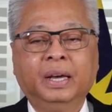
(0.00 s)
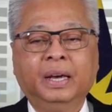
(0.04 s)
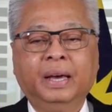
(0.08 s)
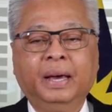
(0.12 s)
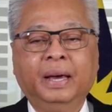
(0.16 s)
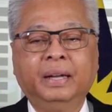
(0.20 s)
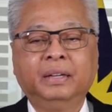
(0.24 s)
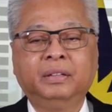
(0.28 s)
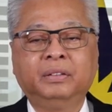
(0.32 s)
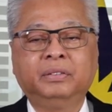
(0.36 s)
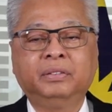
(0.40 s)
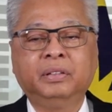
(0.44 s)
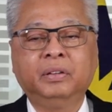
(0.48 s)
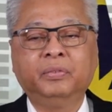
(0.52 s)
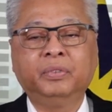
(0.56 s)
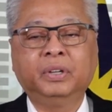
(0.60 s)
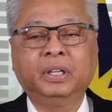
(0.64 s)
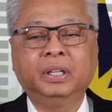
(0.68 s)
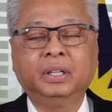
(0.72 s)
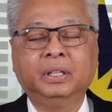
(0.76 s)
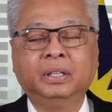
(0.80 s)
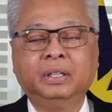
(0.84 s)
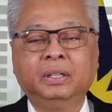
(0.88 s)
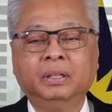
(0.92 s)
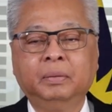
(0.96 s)
and
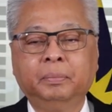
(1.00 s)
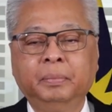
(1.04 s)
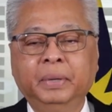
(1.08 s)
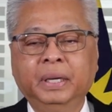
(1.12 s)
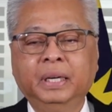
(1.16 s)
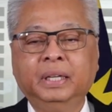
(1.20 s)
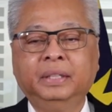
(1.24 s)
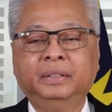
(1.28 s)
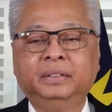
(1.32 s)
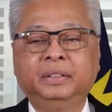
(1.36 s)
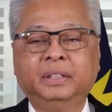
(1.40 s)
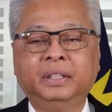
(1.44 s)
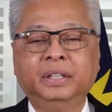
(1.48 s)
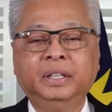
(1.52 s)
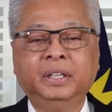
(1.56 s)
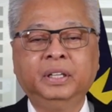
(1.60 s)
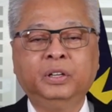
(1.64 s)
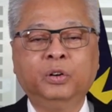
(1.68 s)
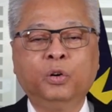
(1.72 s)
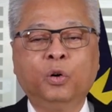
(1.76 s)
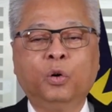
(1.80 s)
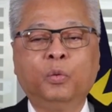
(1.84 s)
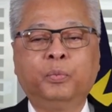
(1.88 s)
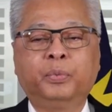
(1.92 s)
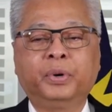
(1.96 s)
civil-military
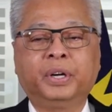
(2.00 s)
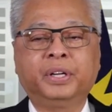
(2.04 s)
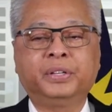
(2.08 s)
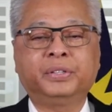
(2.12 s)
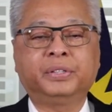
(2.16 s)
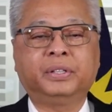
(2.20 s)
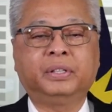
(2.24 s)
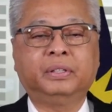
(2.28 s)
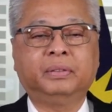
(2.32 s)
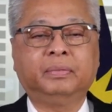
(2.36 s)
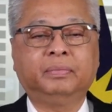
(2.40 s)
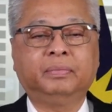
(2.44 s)
cooperation.